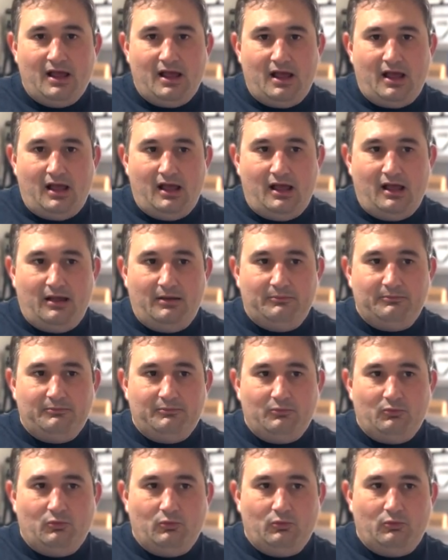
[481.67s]
Um,
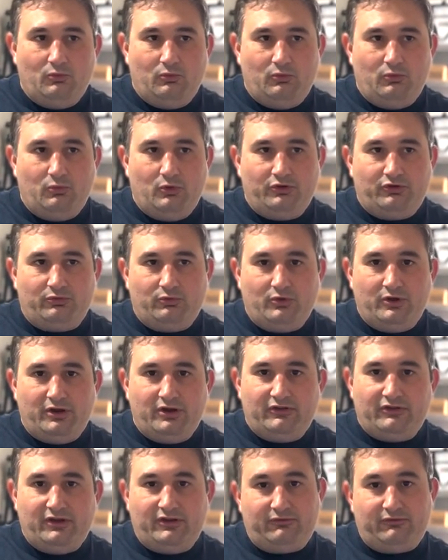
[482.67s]
which one is.